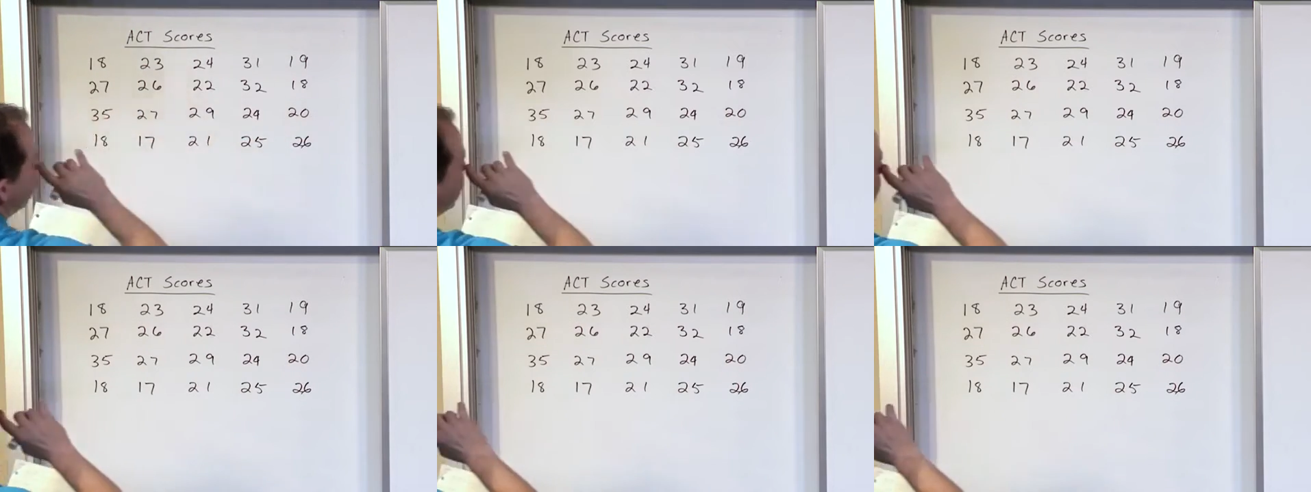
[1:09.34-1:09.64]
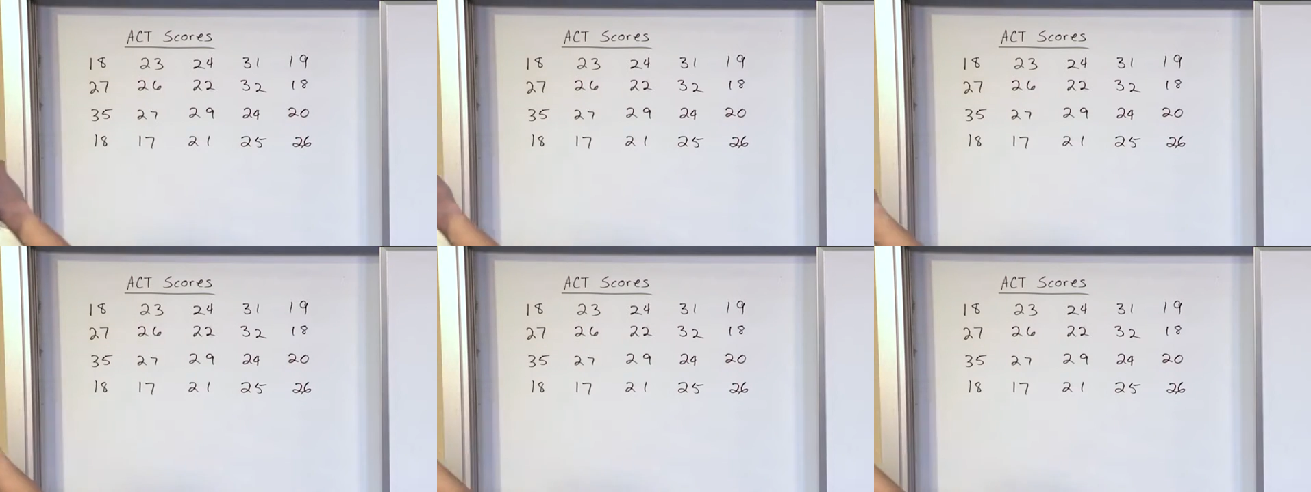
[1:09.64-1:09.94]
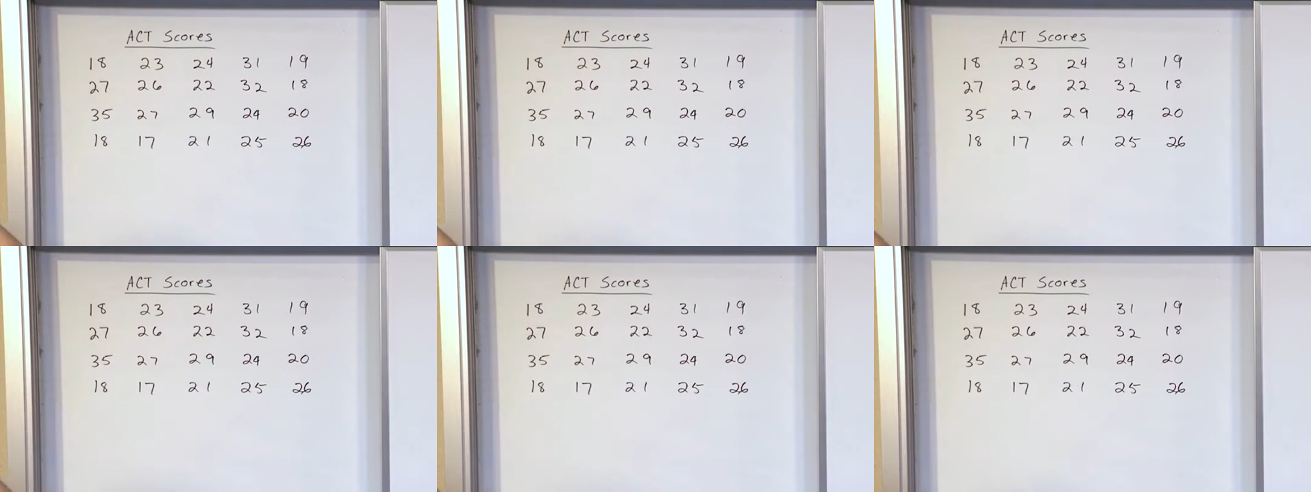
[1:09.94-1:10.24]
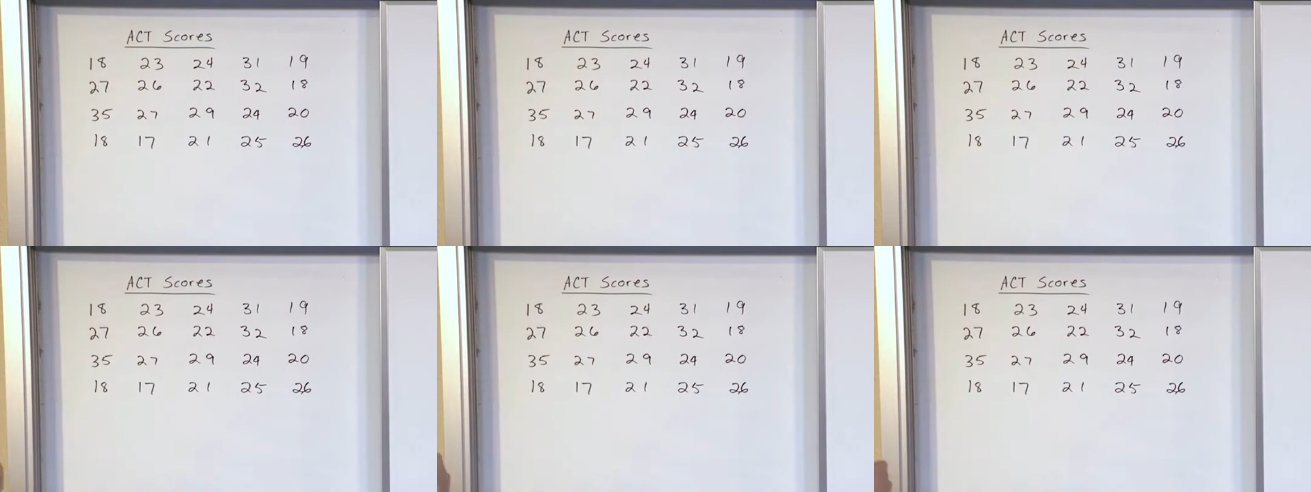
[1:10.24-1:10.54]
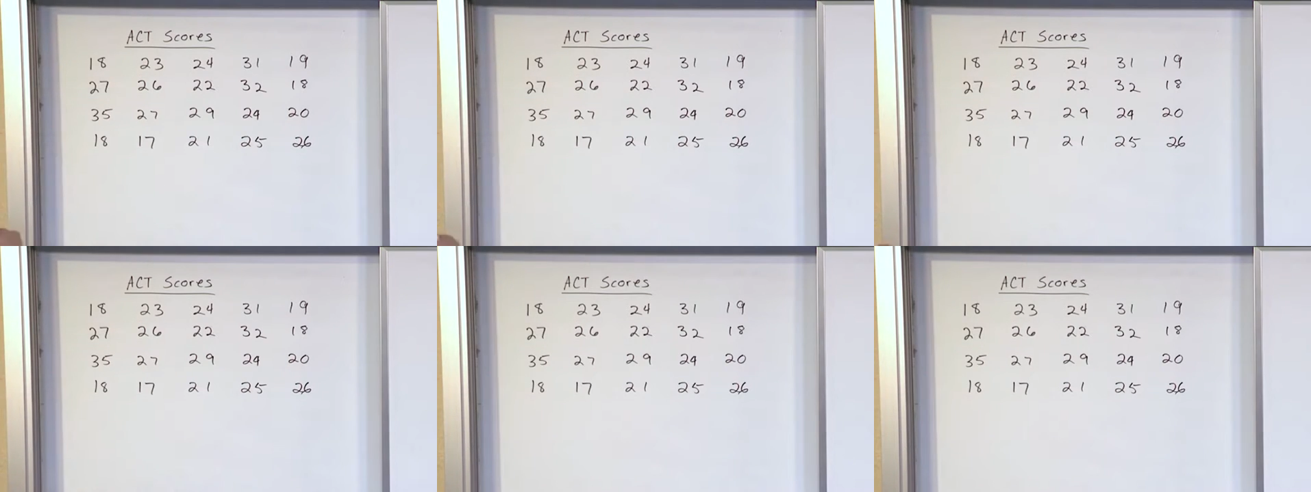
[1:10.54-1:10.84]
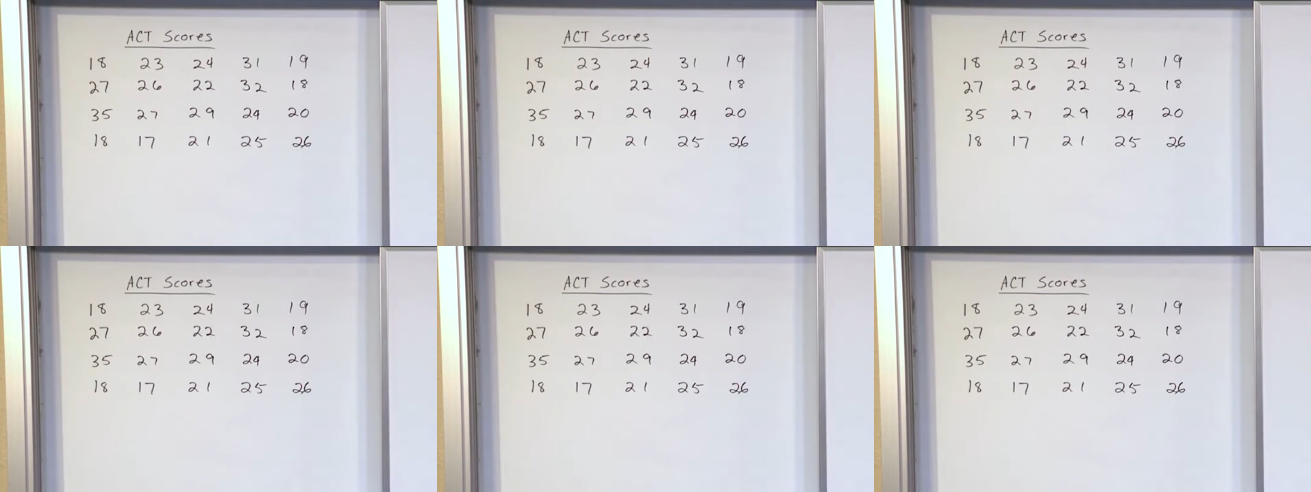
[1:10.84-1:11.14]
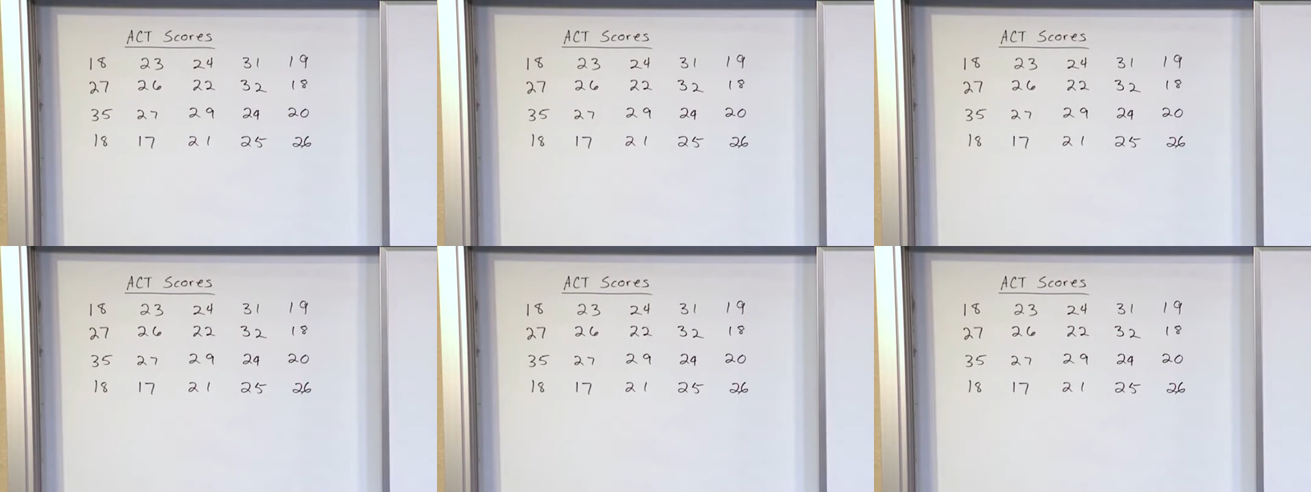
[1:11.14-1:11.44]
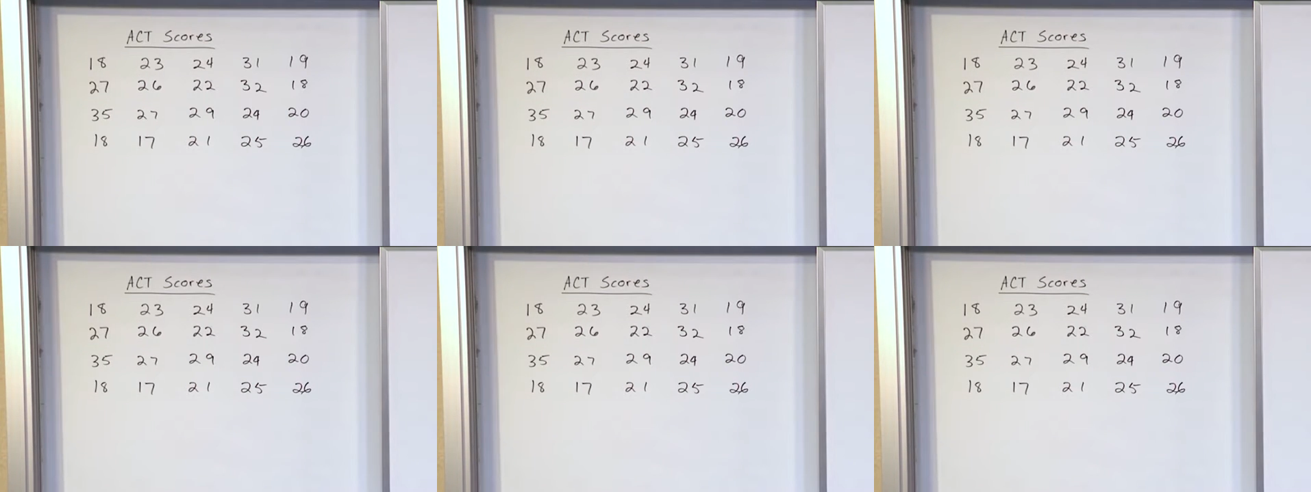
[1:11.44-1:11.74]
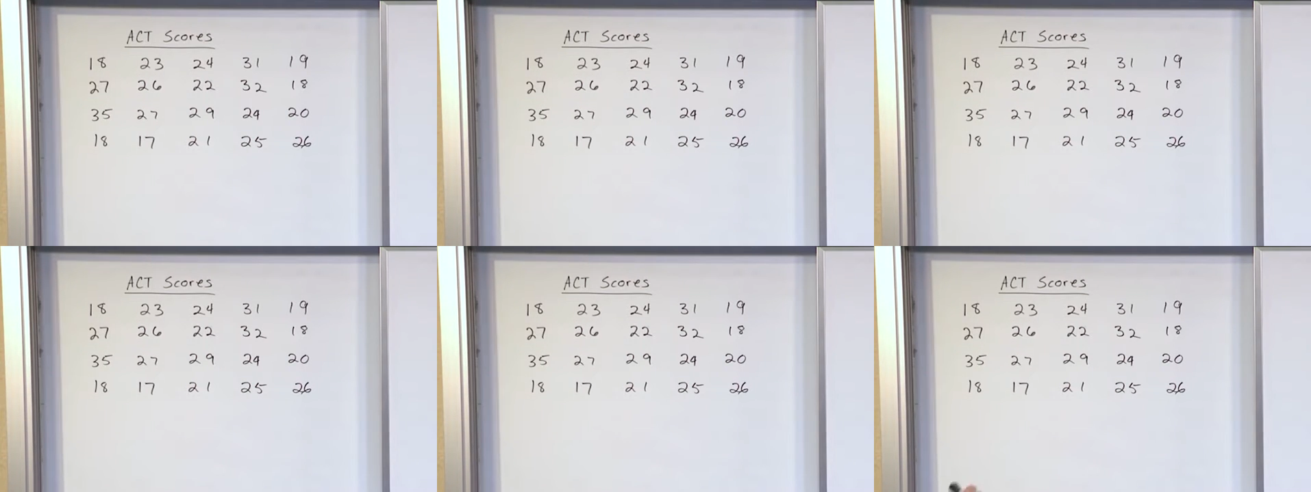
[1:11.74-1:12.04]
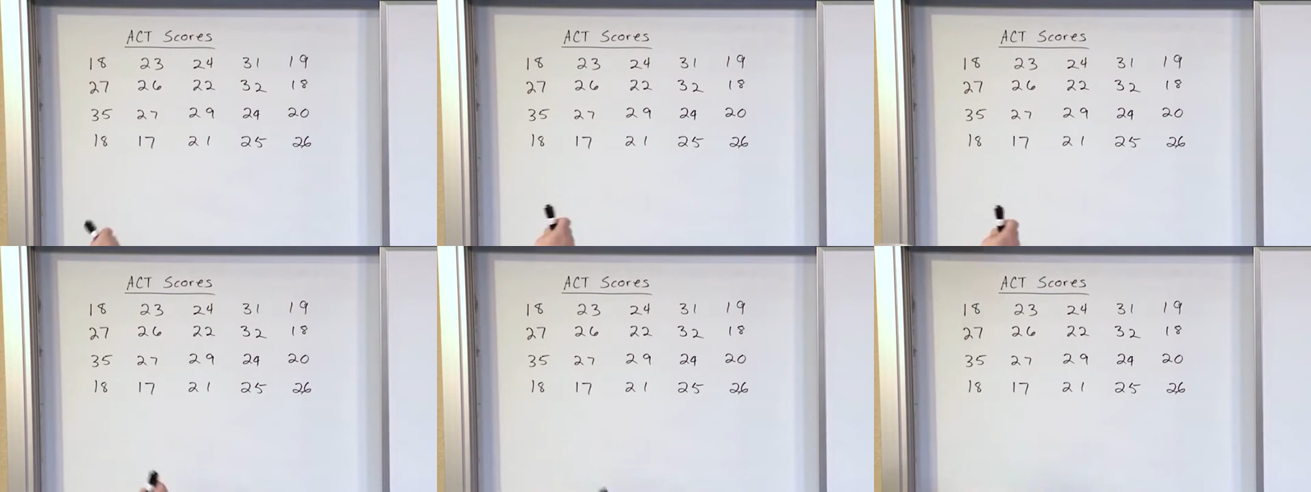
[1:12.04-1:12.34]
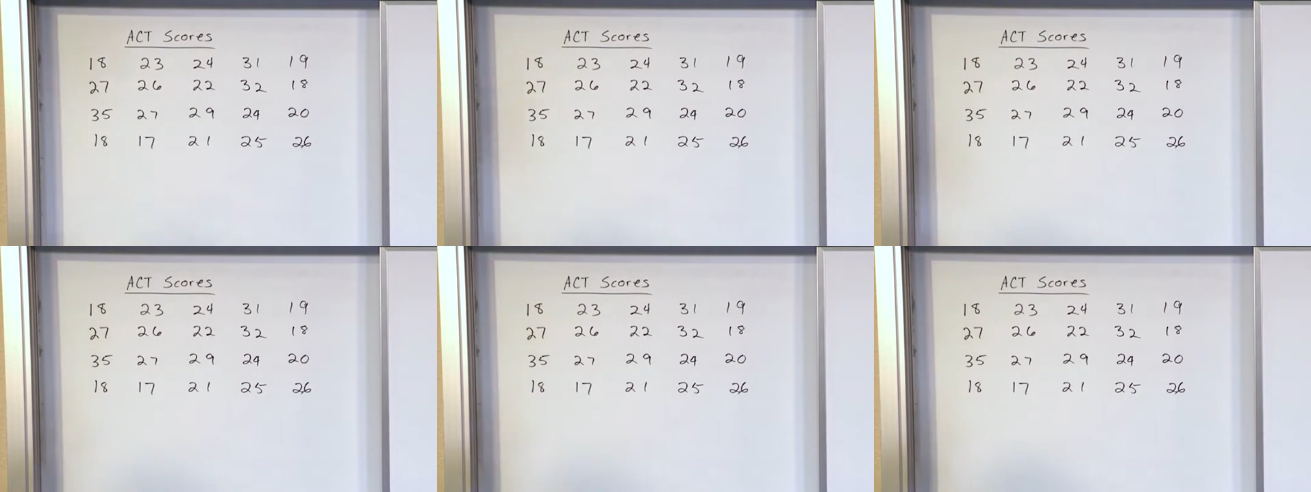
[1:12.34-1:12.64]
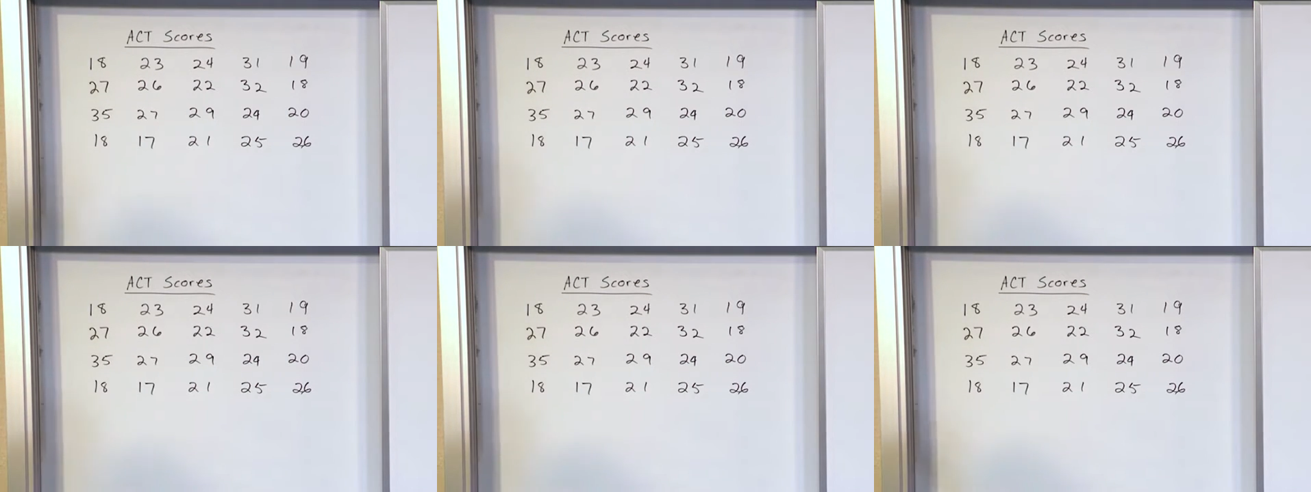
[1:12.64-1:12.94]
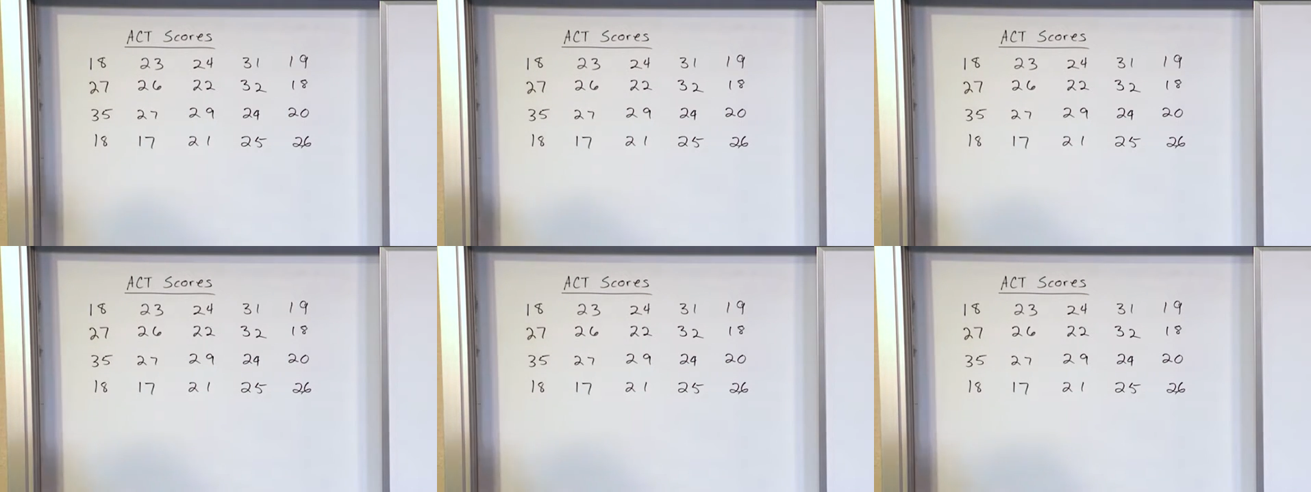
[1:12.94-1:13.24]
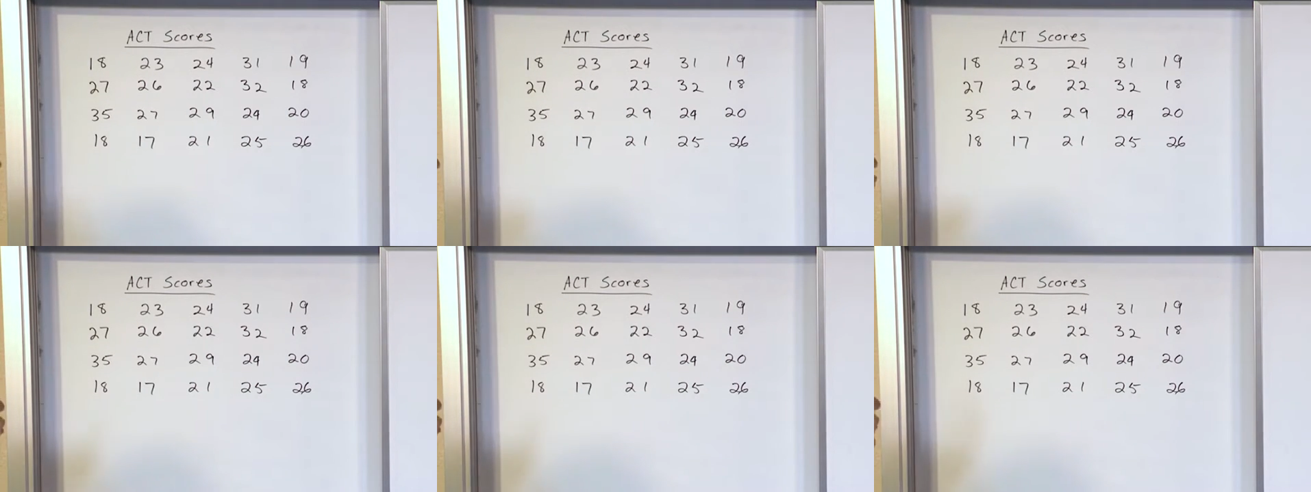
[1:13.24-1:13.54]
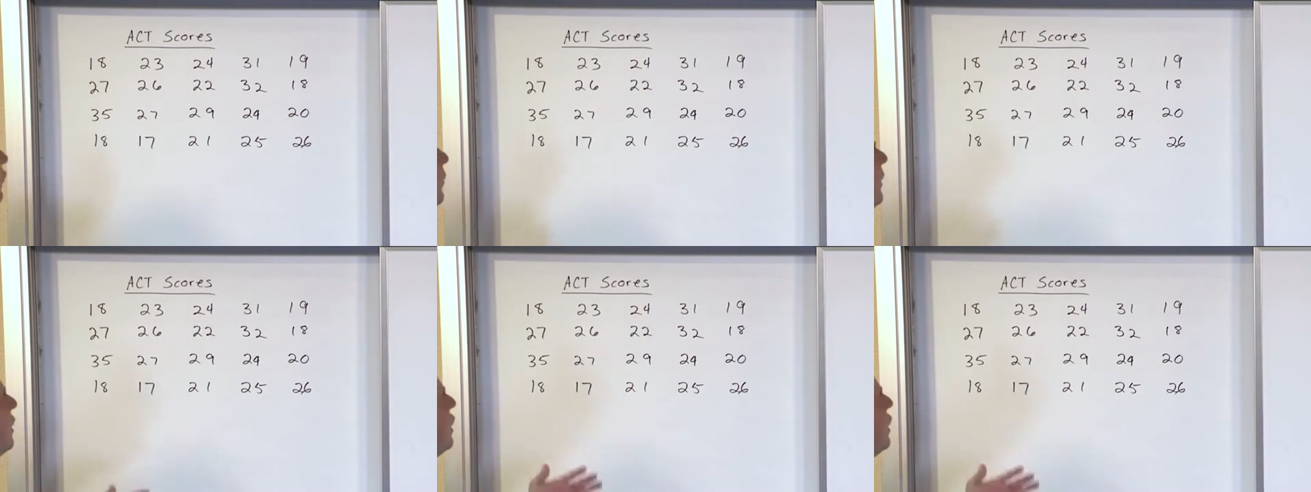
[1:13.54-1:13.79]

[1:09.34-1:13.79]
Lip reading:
No face is visible, so there are no lips to read.